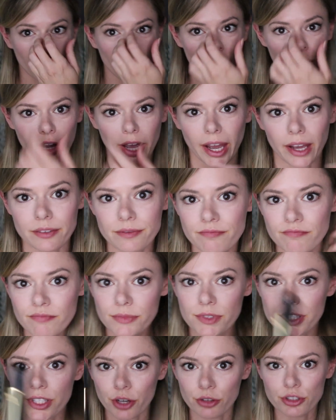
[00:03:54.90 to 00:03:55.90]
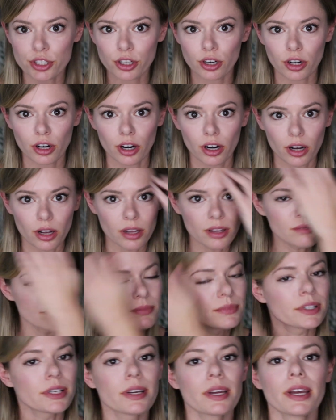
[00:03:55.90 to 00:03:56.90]
Okay, so to
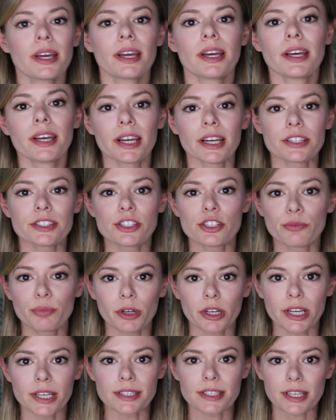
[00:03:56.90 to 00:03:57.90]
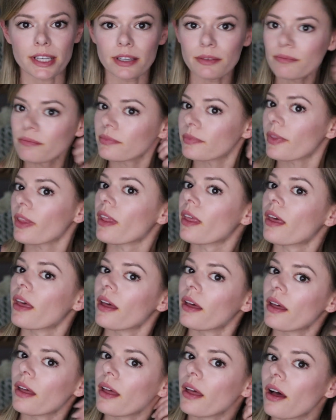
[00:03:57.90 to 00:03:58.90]
curl, it's super easy.
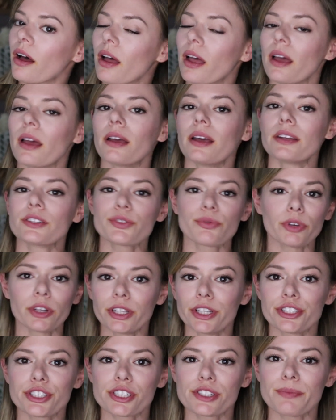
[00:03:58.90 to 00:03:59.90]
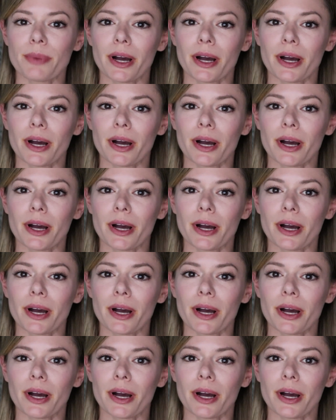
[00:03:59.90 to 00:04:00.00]
It's really just